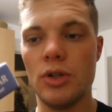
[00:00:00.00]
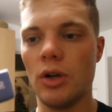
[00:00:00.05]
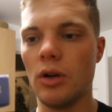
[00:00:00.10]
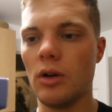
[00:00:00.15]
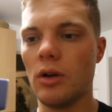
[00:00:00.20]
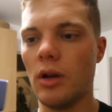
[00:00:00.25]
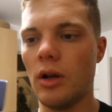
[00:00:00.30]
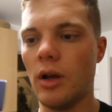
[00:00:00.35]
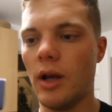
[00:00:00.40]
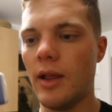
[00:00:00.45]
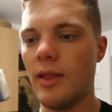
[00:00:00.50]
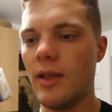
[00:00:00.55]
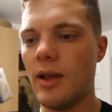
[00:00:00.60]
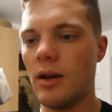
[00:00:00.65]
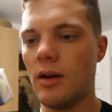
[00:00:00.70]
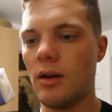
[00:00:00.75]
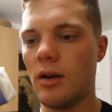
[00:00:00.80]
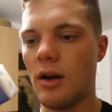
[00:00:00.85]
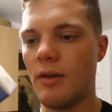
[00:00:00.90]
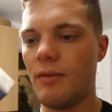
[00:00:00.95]
chocolate. And
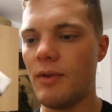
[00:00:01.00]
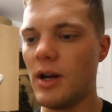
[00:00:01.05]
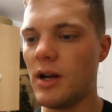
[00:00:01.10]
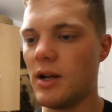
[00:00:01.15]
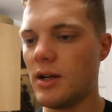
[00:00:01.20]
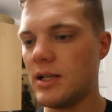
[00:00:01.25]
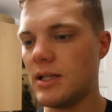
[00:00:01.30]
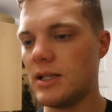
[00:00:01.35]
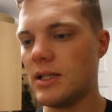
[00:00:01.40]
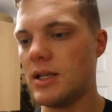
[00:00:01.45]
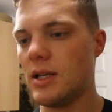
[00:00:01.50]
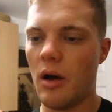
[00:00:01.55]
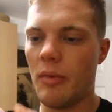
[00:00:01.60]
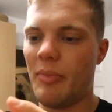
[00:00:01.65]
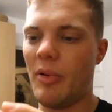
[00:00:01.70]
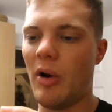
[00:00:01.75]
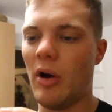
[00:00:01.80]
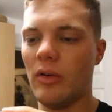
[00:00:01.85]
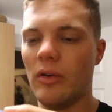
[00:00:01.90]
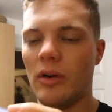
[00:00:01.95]
then I realised
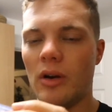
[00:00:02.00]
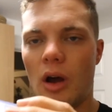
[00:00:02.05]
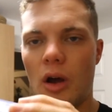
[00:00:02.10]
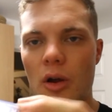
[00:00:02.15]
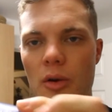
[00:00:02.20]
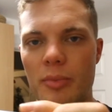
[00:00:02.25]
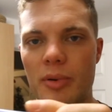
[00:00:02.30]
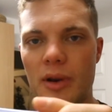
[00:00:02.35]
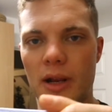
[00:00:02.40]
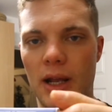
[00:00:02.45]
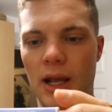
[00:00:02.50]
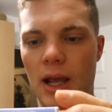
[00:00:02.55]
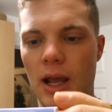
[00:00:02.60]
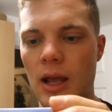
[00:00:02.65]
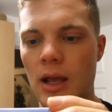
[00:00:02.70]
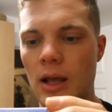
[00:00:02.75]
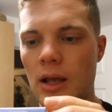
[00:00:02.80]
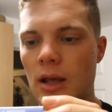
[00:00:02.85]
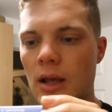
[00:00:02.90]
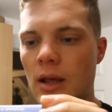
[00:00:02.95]
upon opening
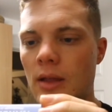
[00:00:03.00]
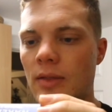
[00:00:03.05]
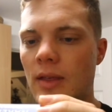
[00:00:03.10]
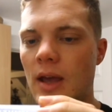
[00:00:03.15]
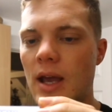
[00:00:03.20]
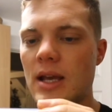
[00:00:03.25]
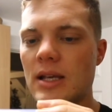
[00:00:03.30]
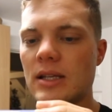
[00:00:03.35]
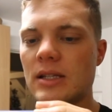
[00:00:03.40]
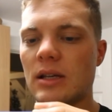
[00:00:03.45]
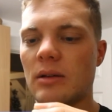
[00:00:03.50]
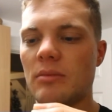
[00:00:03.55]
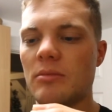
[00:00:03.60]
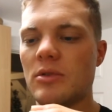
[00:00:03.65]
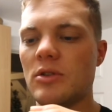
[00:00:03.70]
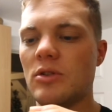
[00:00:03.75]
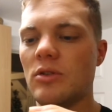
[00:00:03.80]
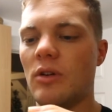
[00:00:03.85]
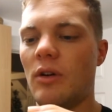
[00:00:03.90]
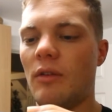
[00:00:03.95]
it that it's some
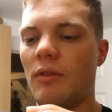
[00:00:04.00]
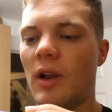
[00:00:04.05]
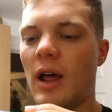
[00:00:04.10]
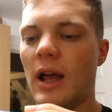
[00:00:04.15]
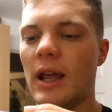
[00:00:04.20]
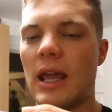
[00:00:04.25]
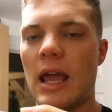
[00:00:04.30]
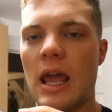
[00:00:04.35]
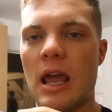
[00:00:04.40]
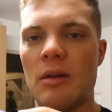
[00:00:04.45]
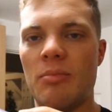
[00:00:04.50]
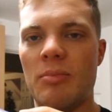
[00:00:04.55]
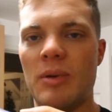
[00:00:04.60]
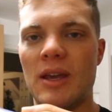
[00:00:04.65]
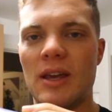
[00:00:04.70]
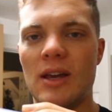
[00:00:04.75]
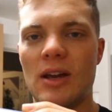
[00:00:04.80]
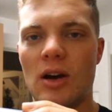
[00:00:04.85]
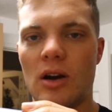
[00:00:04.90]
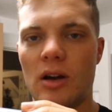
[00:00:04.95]
sort of like
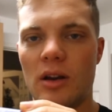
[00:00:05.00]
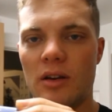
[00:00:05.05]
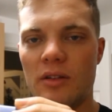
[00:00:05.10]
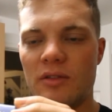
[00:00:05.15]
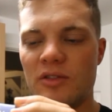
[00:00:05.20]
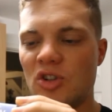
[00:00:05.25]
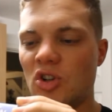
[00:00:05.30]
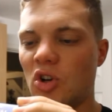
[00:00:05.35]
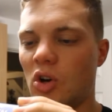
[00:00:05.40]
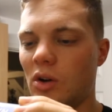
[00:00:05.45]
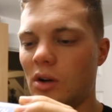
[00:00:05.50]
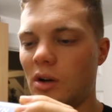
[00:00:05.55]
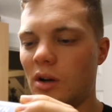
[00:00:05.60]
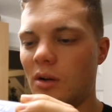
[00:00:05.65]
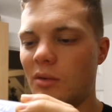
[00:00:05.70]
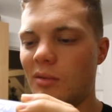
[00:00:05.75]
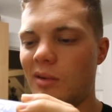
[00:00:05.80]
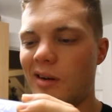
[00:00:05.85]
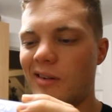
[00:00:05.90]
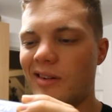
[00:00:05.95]
hippie kind of
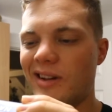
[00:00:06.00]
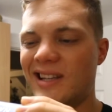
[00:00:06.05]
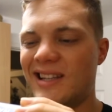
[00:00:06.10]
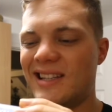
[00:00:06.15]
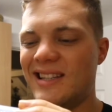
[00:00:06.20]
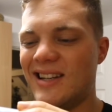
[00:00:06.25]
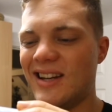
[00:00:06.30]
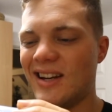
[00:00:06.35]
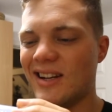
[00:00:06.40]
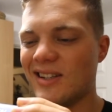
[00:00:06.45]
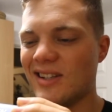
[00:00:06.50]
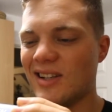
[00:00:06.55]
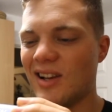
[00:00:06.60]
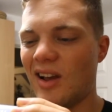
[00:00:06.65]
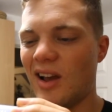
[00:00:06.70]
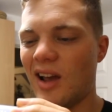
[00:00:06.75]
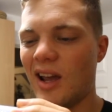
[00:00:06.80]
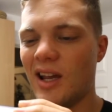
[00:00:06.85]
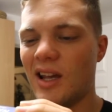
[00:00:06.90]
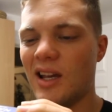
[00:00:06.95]
chocolate where it's just
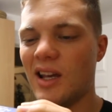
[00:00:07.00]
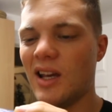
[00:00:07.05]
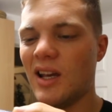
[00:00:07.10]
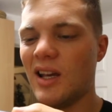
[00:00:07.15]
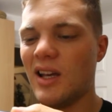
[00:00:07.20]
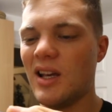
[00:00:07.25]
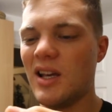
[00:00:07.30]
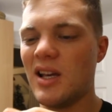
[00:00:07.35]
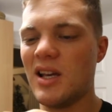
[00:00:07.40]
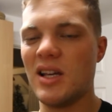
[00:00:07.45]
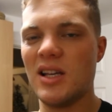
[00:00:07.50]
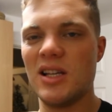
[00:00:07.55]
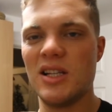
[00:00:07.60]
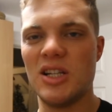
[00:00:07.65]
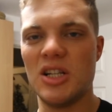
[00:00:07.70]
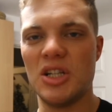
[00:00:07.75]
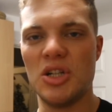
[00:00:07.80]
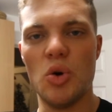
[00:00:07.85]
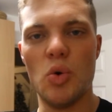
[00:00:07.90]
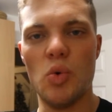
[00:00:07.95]
like,
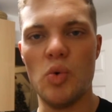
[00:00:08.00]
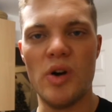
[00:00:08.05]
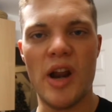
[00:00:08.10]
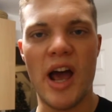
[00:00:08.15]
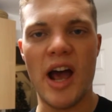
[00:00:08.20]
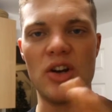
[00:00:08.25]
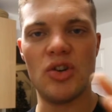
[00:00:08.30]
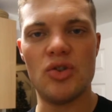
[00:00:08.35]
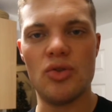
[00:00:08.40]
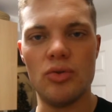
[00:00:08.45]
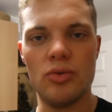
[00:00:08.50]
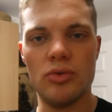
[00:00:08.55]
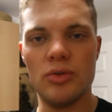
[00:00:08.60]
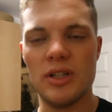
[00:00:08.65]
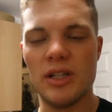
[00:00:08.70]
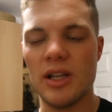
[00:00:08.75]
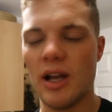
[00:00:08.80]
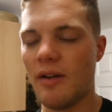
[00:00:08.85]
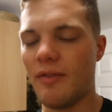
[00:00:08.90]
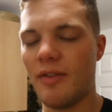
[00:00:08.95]
just all natural
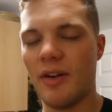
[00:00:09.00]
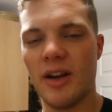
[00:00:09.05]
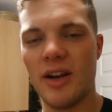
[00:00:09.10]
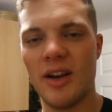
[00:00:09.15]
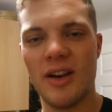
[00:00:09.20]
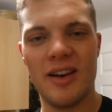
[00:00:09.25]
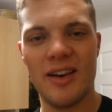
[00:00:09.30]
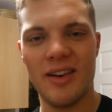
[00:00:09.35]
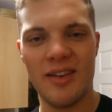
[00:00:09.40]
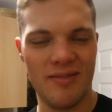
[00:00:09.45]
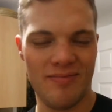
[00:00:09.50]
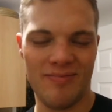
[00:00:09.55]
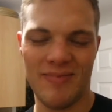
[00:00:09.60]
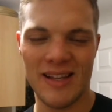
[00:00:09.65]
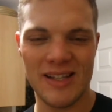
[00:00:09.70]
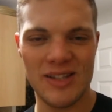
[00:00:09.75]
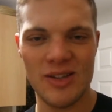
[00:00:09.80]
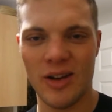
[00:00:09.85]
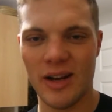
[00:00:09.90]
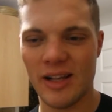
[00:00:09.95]
stuff. And
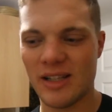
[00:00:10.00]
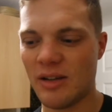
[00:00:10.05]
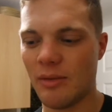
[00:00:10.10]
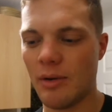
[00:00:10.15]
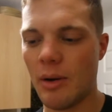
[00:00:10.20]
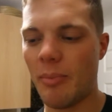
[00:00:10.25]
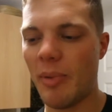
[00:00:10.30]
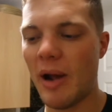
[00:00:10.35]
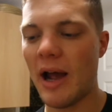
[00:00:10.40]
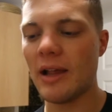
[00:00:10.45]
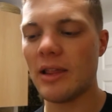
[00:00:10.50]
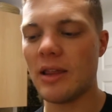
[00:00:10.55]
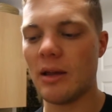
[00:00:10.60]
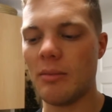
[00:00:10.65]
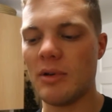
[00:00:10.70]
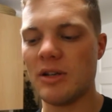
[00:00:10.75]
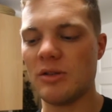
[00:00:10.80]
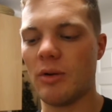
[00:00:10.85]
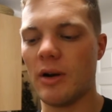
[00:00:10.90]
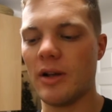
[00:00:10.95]
that's not necessarily a bad thing,
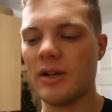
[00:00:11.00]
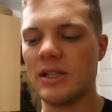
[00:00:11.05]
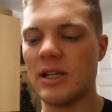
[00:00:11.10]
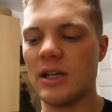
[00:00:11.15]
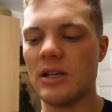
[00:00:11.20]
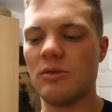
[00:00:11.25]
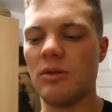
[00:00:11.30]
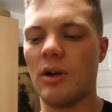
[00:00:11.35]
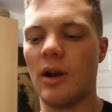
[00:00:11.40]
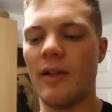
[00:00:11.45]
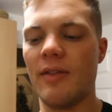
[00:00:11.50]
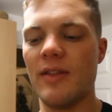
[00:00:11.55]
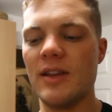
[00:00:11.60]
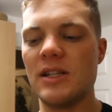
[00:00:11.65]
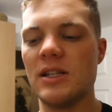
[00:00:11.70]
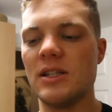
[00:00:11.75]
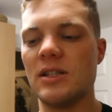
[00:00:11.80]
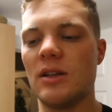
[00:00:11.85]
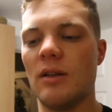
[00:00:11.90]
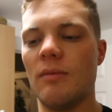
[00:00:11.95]
but it's one of those things where like,
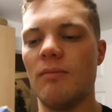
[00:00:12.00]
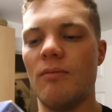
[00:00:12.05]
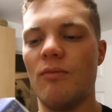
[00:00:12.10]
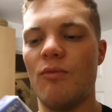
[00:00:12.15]
this is...